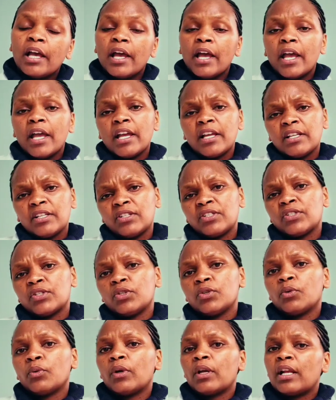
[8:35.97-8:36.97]
and
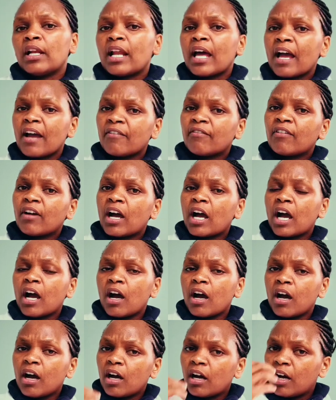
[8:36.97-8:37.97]
you will have
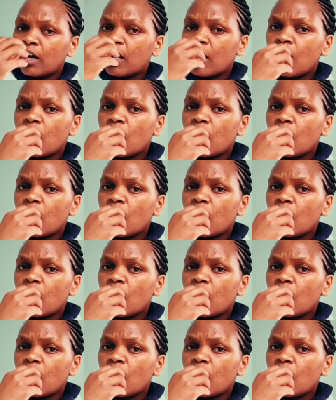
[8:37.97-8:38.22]
a